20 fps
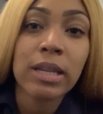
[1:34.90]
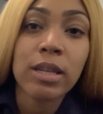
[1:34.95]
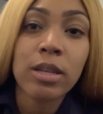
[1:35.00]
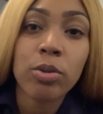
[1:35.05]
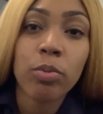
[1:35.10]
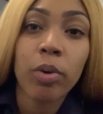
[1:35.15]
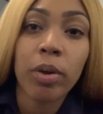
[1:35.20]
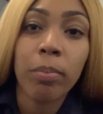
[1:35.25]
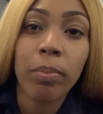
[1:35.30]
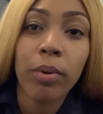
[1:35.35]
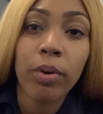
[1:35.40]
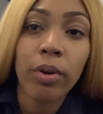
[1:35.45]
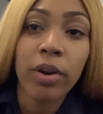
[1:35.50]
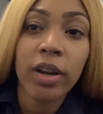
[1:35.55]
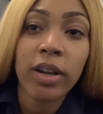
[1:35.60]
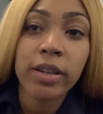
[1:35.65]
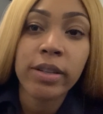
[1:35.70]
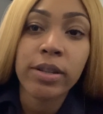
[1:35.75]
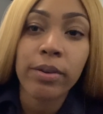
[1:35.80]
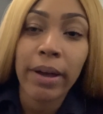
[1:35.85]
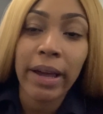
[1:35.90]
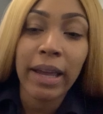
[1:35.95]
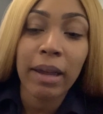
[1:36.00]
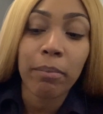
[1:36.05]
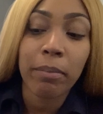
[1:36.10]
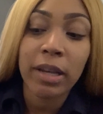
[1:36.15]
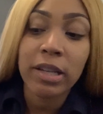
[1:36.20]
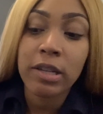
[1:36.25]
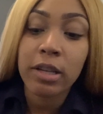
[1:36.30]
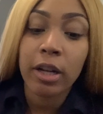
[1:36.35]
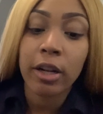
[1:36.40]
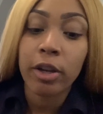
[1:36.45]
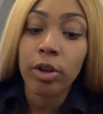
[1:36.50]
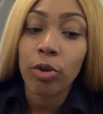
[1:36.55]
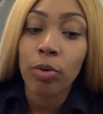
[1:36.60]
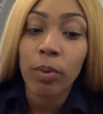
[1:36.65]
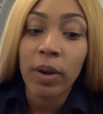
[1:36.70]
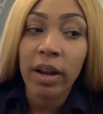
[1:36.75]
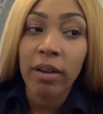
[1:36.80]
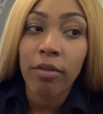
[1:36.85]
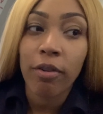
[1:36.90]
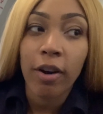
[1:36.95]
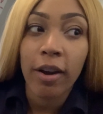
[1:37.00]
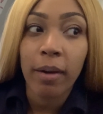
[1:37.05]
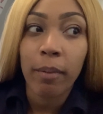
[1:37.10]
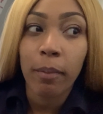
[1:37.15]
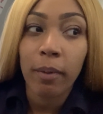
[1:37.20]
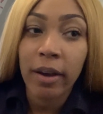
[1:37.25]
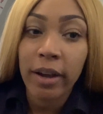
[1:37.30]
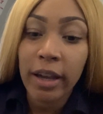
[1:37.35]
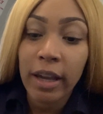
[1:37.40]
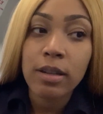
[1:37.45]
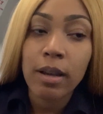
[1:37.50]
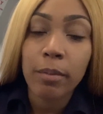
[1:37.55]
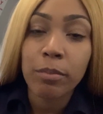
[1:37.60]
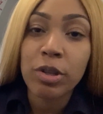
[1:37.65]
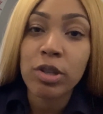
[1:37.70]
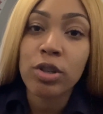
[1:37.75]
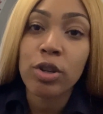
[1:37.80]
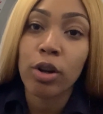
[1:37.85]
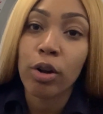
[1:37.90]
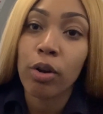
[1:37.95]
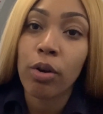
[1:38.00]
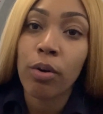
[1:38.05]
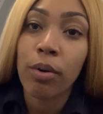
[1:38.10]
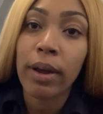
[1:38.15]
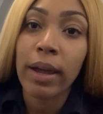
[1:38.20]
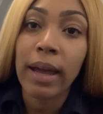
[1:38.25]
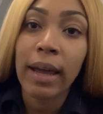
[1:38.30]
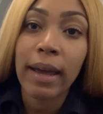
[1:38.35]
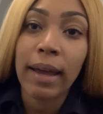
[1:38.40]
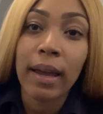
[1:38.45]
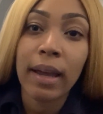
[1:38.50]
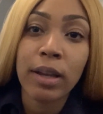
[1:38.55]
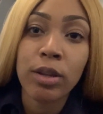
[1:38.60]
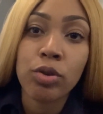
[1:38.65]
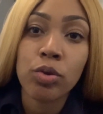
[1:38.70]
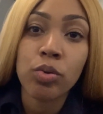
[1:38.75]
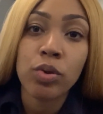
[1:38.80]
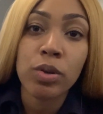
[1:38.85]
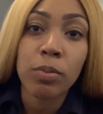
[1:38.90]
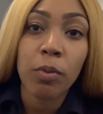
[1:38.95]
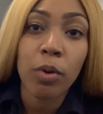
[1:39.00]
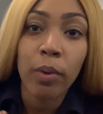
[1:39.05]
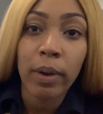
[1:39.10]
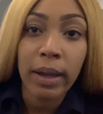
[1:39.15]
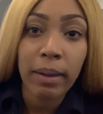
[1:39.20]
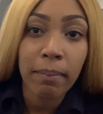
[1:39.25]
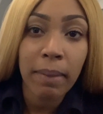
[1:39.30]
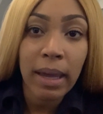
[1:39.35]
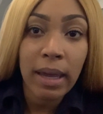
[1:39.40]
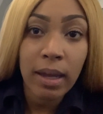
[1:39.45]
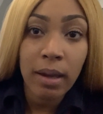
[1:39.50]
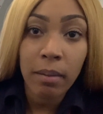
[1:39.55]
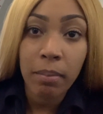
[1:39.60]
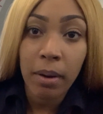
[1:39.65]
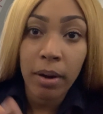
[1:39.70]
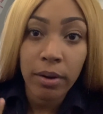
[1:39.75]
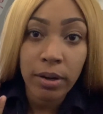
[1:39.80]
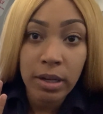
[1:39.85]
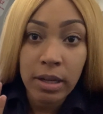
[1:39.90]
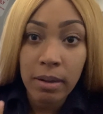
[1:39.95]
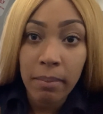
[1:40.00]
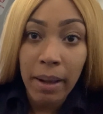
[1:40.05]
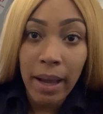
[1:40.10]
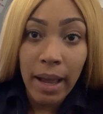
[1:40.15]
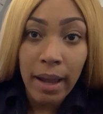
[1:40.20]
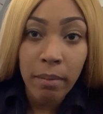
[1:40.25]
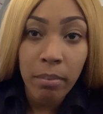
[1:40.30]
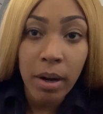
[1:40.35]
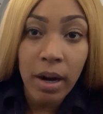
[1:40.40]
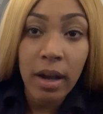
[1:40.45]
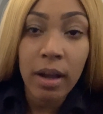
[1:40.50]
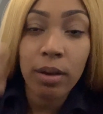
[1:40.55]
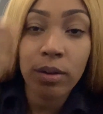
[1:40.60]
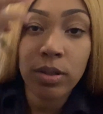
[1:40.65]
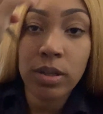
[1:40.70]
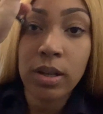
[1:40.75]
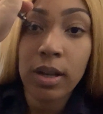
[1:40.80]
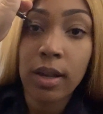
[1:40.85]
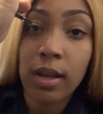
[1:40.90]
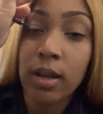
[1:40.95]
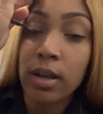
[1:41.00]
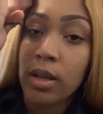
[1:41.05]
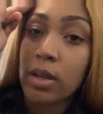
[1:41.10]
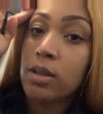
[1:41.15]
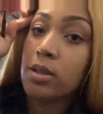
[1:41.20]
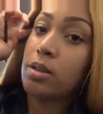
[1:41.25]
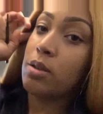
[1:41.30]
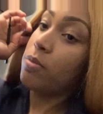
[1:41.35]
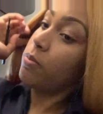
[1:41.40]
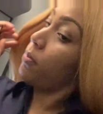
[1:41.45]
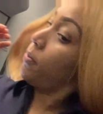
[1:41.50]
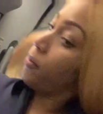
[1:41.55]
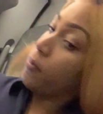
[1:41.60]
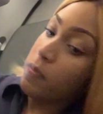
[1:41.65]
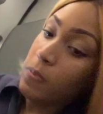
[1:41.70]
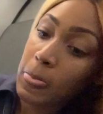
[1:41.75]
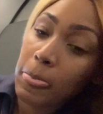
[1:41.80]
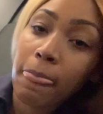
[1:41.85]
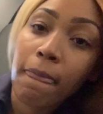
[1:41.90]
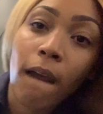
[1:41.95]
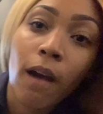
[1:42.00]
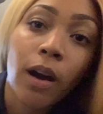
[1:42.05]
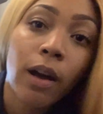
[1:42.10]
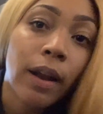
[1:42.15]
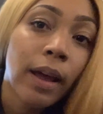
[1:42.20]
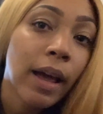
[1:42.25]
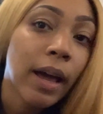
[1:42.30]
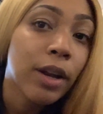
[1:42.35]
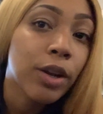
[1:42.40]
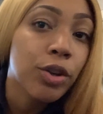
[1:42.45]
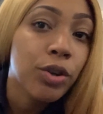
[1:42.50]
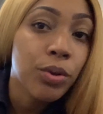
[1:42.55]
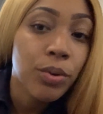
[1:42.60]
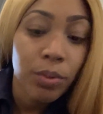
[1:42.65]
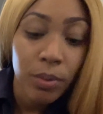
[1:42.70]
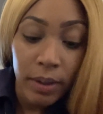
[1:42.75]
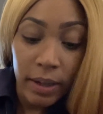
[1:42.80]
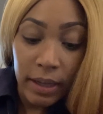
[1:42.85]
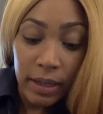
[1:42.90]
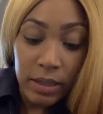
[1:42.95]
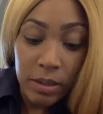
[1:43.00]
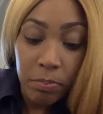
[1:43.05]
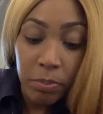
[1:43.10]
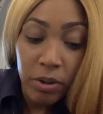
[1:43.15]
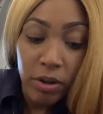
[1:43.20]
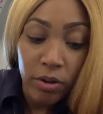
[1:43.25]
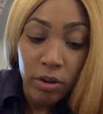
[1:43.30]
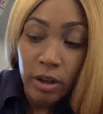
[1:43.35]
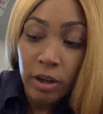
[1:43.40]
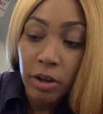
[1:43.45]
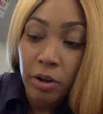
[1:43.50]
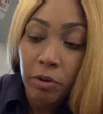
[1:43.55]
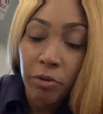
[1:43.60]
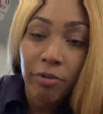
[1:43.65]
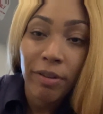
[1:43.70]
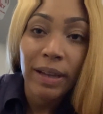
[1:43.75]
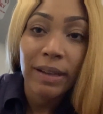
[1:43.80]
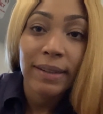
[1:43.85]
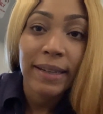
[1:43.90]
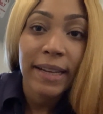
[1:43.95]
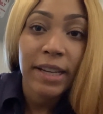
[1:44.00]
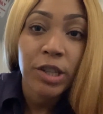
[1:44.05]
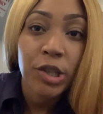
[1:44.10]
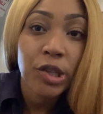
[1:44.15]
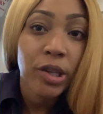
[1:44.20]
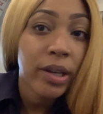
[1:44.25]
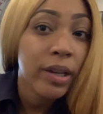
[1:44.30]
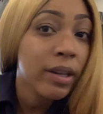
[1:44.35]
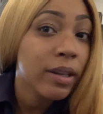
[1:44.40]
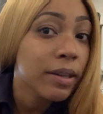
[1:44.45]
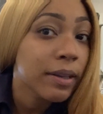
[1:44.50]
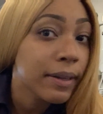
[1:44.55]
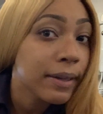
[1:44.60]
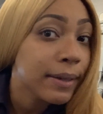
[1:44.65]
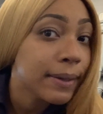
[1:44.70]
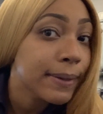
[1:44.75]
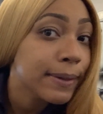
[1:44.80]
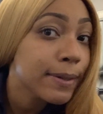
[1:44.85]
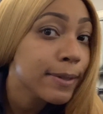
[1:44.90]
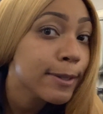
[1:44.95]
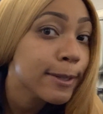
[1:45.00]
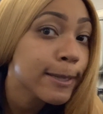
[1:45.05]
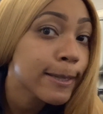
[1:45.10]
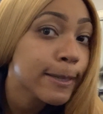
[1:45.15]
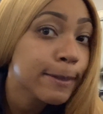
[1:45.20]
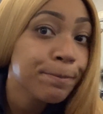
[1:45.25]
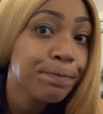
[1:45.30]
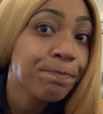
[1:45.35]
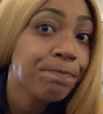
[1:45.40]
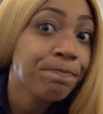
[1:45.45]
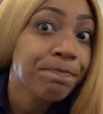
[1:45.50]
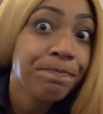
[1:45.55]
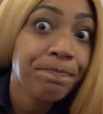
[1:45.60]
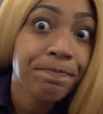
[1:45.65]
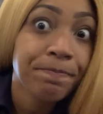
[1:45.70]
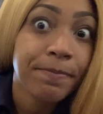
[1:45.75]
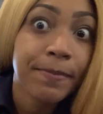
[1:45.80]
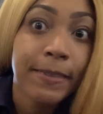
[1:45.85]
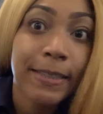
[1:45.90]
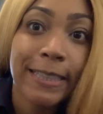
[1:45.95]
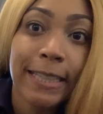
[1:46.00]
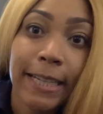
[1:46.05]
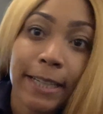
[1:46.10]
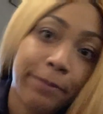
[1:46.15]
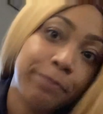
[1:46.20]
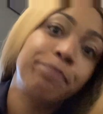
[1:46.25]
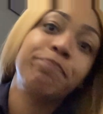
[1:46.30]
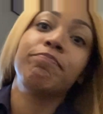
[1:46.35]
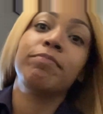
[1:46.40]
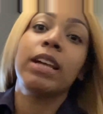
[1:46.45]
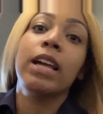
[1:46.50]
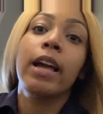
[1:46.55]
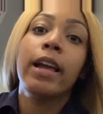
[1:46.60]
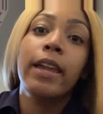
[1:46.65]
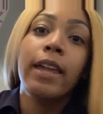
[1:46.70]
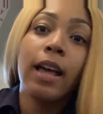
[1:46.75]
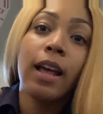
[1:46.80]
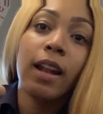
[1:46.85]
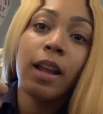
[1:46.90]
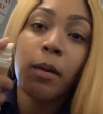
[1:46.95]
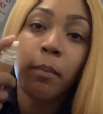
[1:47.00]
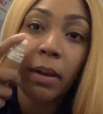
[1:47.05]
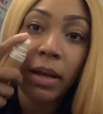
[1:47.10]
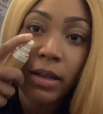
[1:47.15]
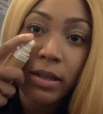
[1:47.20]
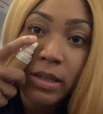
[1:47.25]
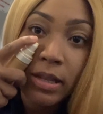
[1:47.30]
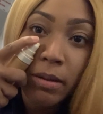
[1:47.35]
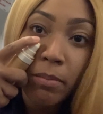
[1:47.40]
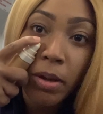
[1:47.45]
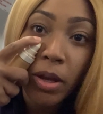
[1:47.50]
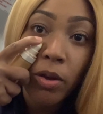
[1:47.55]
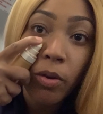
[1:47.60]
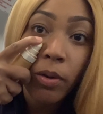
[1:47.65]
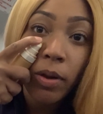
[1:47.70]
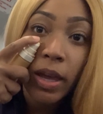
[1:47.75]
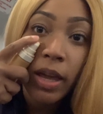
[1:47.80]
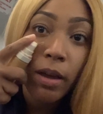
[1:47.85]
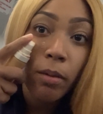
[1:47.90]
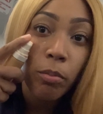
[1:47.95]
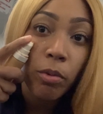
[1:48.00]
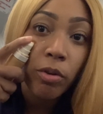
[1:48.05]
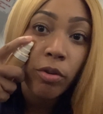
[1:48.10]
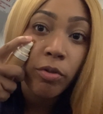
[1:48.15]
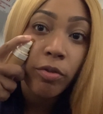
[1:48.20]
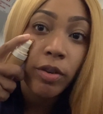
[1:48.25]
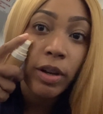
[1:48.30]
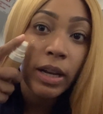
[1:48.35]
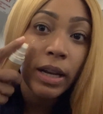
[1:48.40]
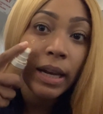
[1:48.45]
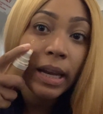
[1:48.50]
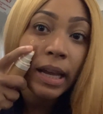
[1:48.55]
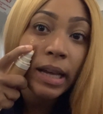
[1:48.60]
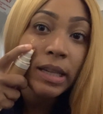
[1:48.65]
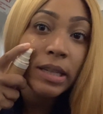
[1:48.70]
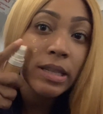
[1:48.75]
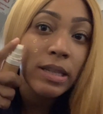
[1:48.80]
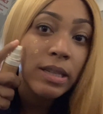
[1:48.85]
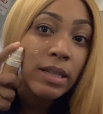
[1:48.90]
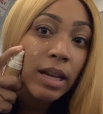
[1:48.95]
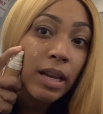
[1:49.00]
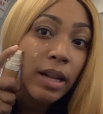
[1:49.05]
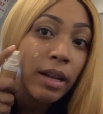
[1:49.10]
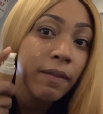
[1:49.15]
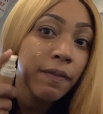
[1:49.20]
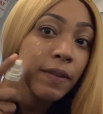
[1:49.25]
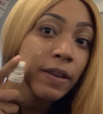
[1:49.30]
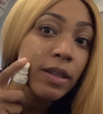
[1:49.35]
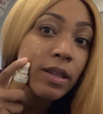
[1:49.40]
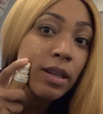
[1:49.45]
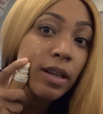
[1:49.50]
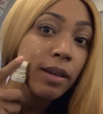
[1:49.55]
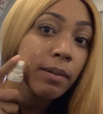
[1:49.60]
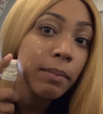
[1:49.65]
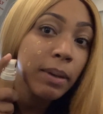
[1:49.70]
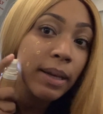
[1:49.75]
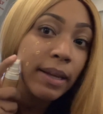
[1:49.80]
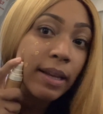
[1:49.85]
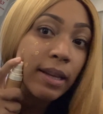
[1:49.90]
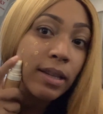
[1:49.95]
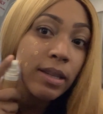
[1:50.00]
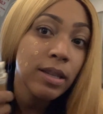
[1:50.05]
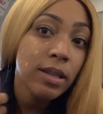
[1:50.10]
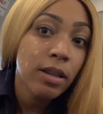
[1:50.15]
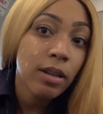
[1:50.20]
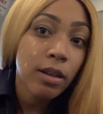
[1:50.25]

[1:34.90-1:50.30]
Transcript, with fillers: super bored, so I can basically do whatever I want. I'm just gonna go ahead and do some quick makeup. I already did my eyebrows, so all I gotta do is put on a little foundation, cause yeah, y'all know I'm about to see me on camera for the next 10 to 15 minutes